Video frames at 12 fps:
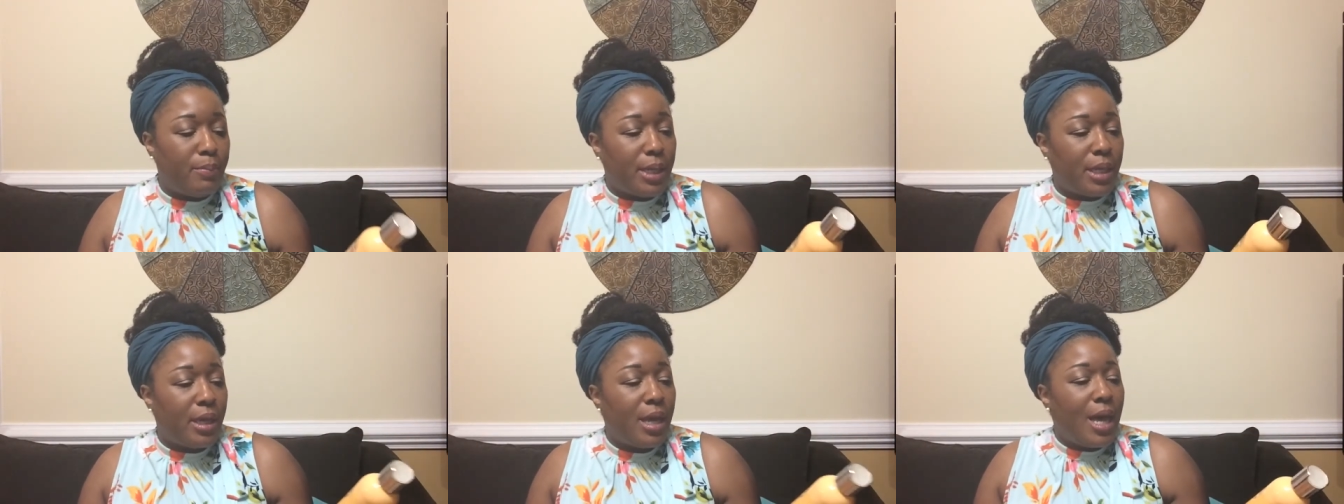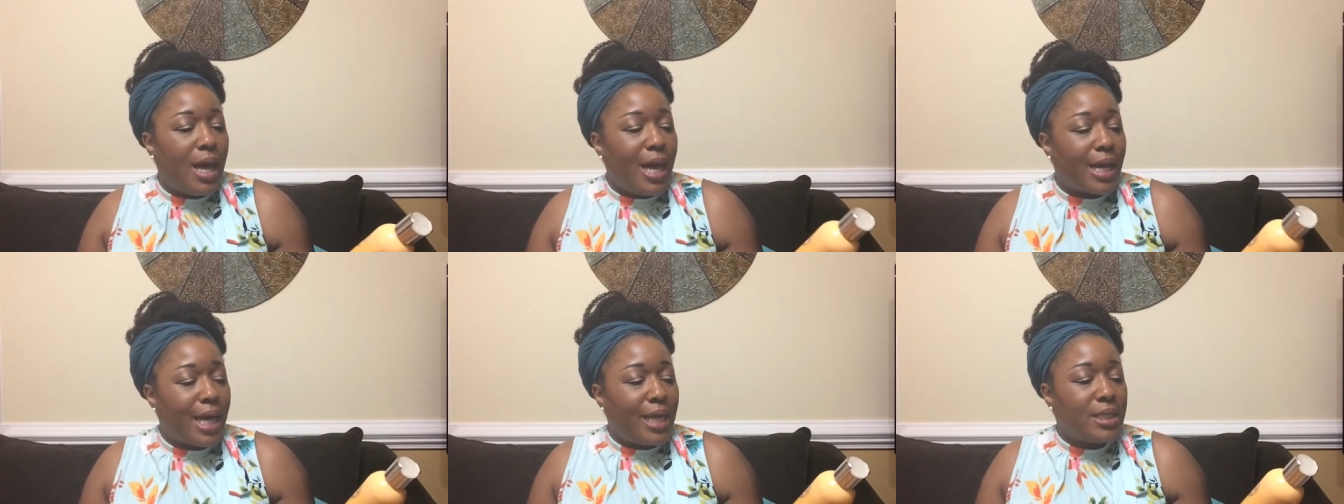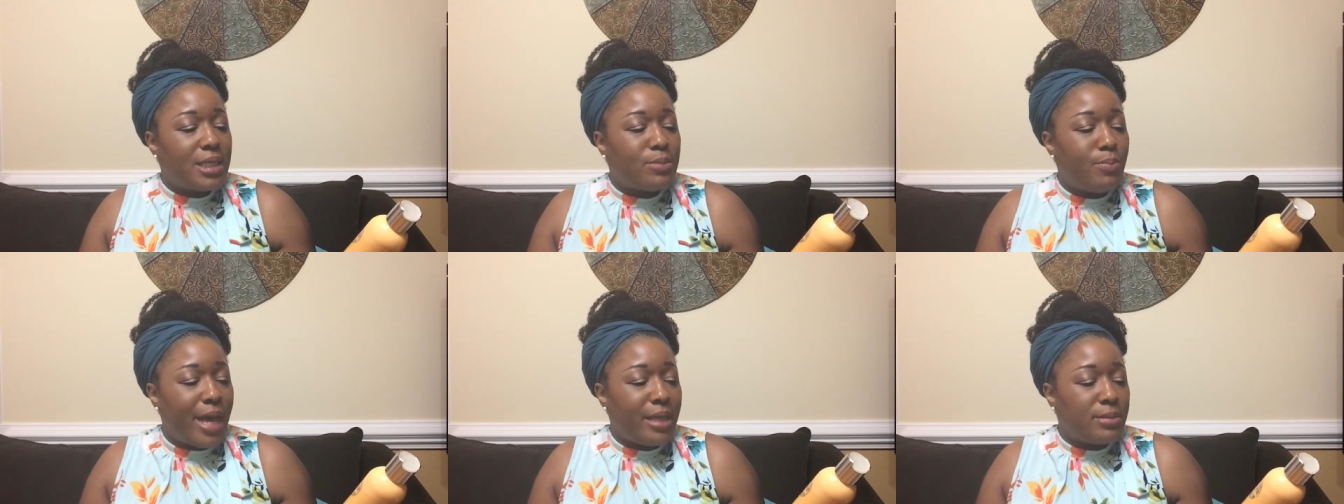But I got this
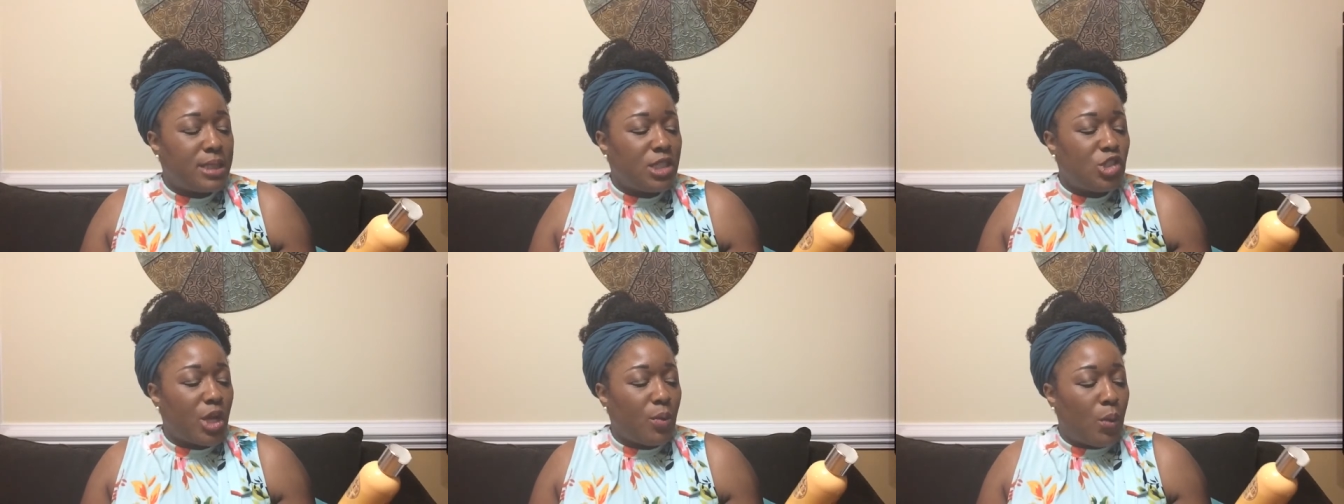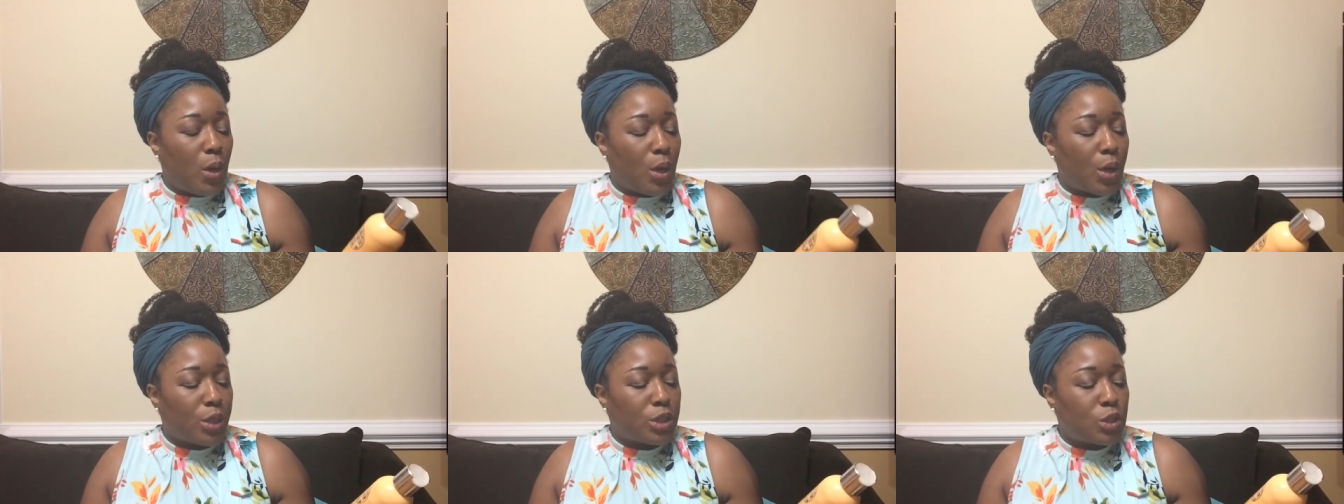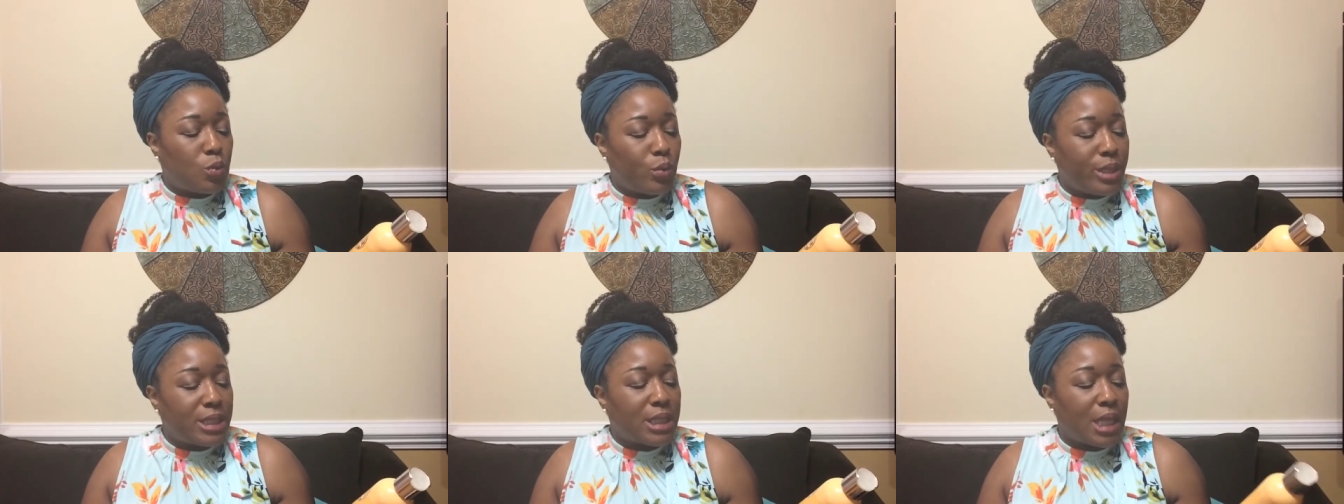Madam CJ Walker
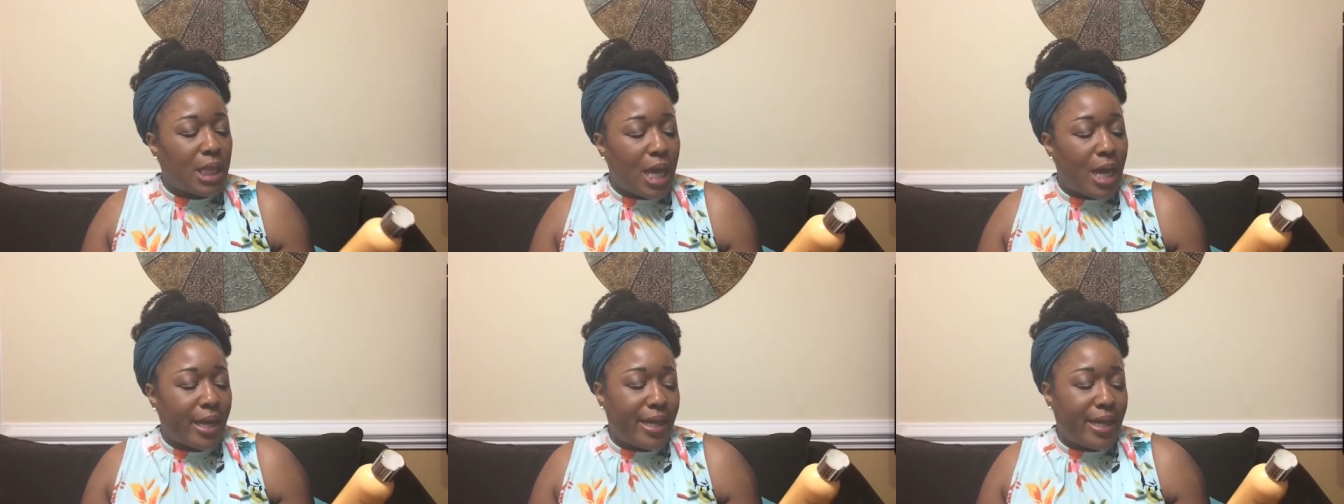Twist Lock